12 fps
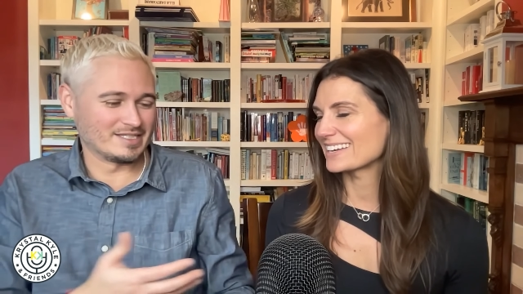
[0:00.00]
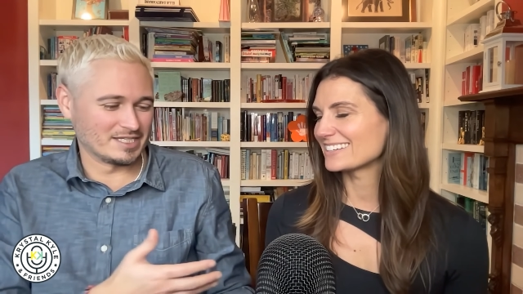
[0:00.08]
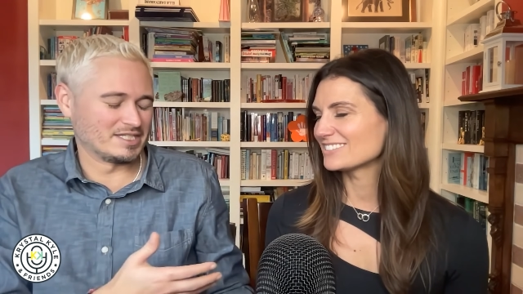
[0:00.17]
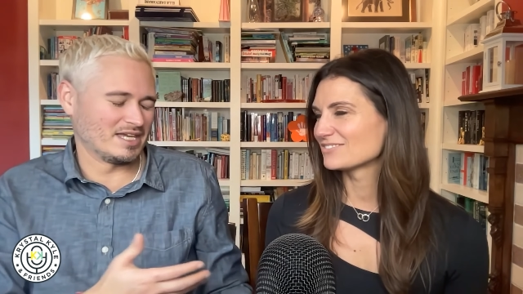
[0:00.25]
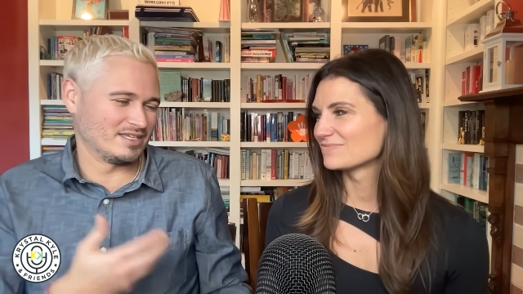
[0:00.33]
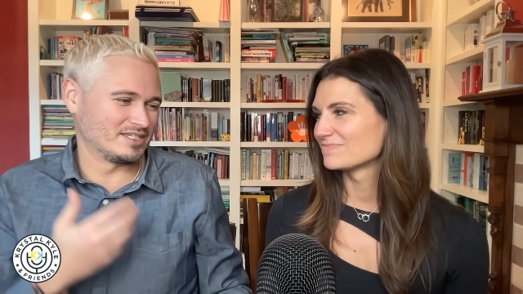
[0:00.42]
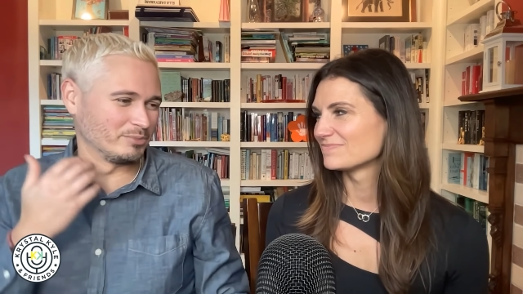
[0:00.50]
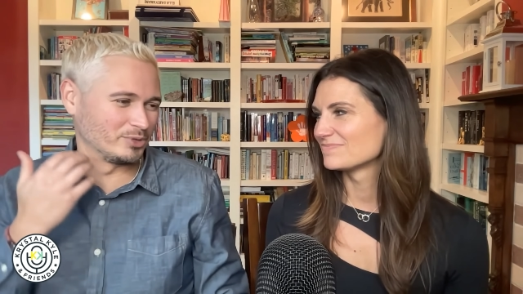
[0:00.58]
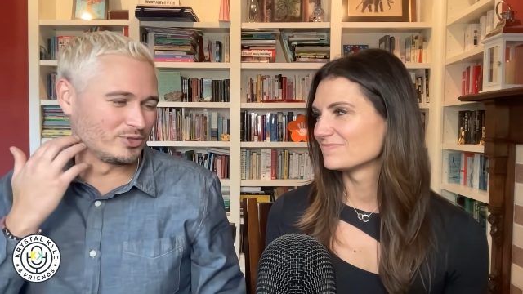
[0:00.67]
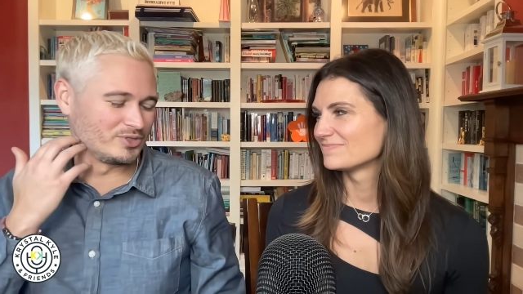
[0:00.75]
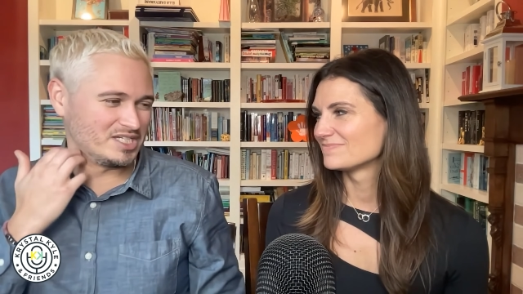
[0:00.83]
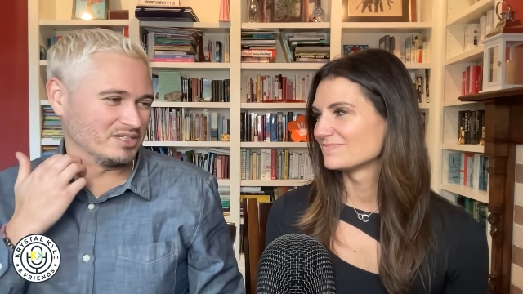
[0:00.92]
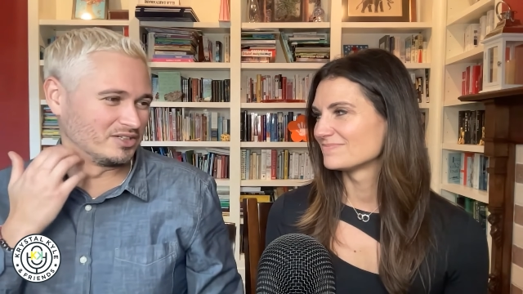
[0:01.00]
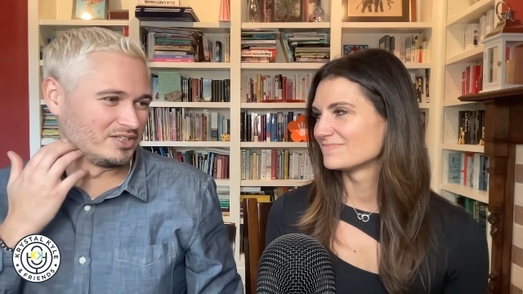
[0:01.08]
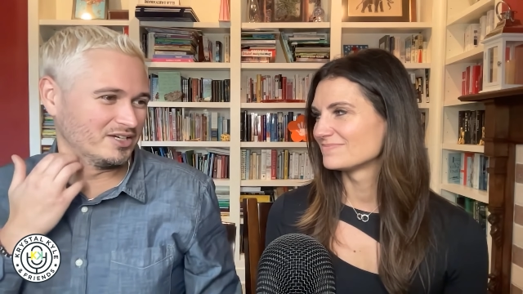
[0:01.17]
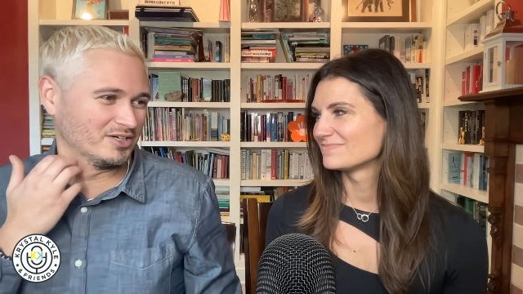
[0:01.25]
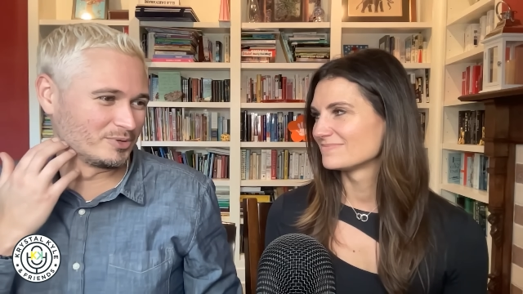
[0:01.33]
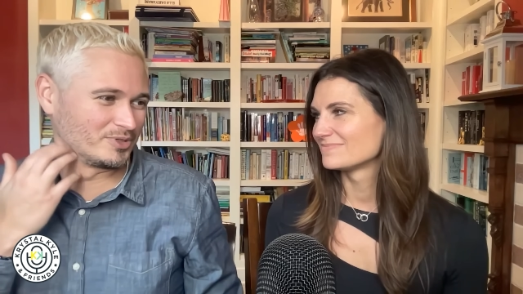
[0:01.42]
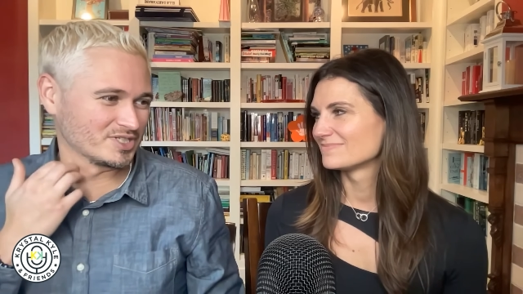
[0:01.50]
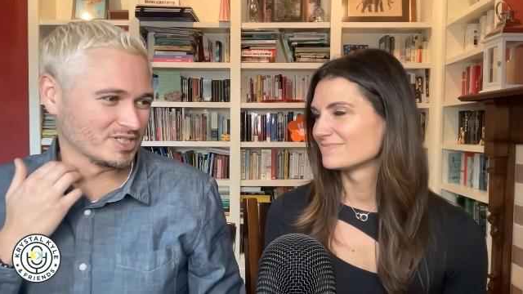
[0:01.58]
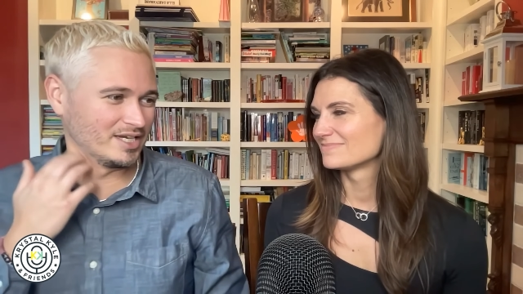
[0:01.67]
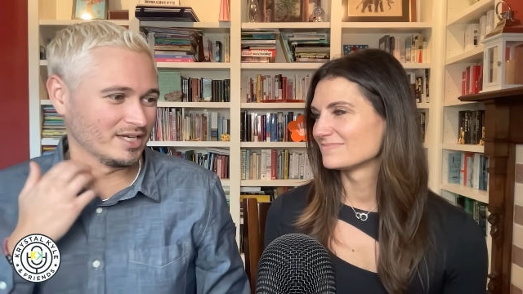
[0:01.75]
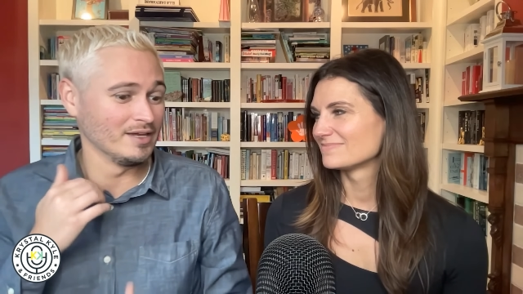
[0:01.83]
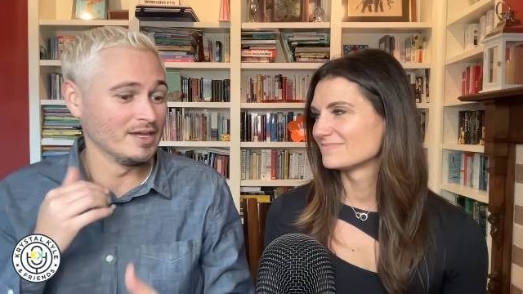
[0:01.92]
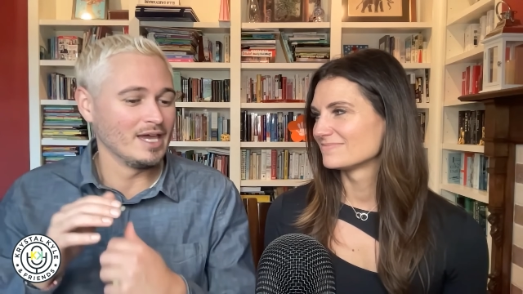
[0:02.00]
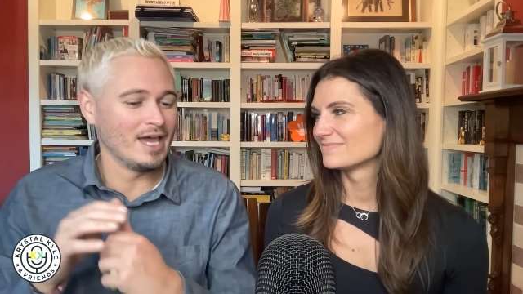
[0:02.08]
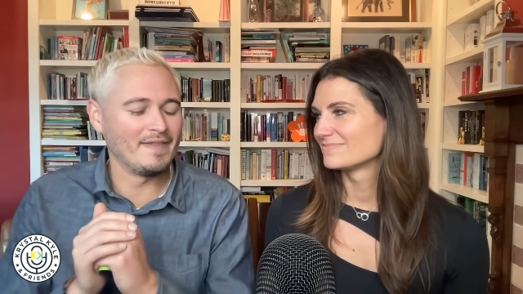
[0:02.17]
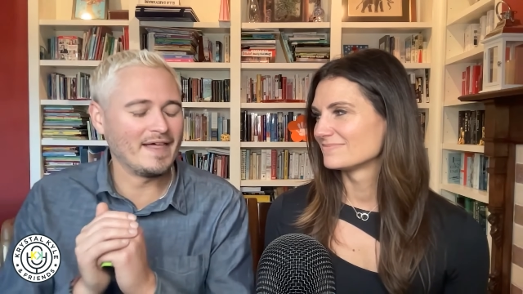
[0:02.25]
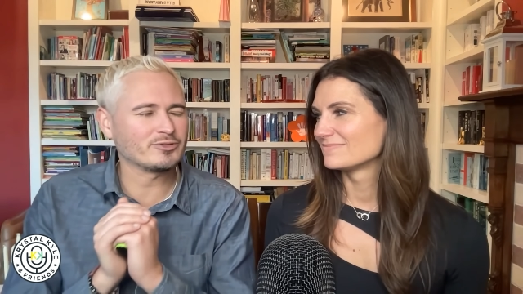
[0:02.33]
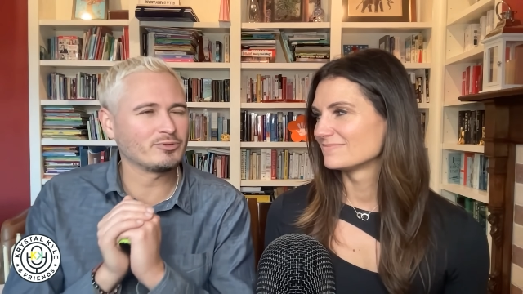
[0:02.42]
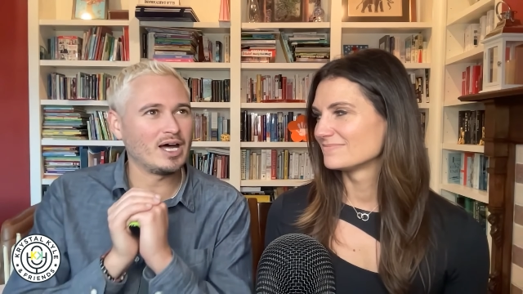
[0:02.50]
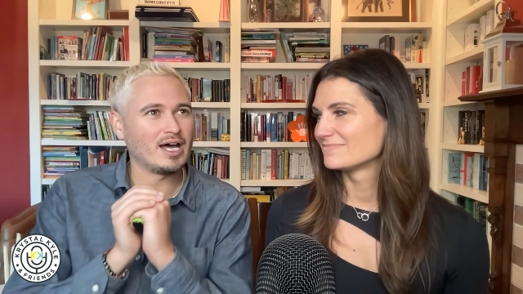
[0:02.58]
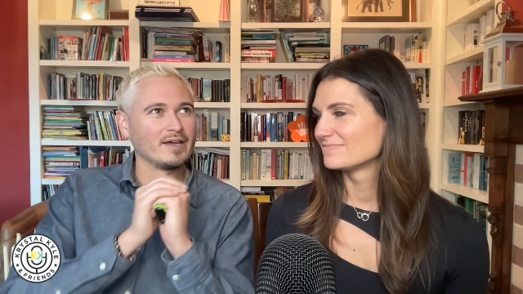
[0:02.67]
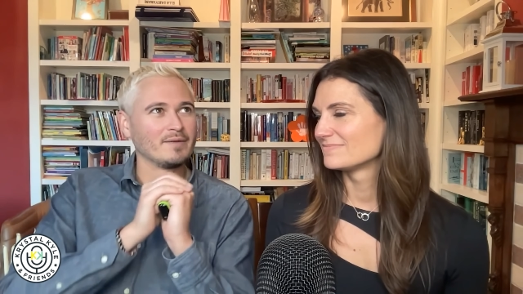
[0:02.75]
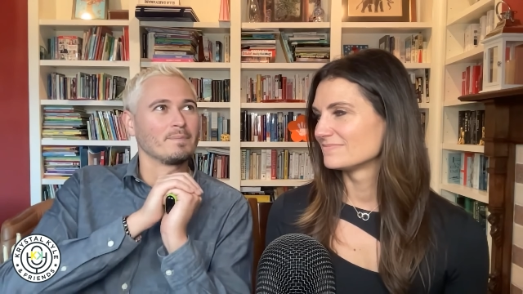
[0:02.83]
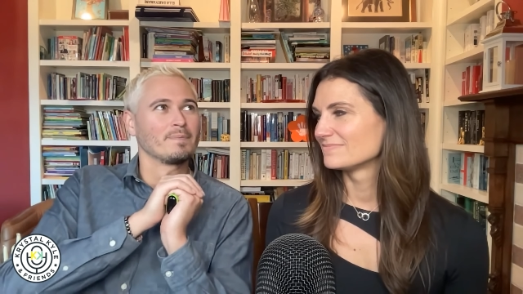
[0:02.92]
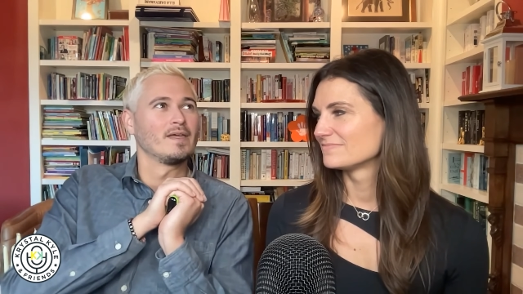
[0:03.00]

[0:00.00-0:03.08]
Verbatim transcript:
Speaker 1: it's a similar deal here, where it's like, and that's why,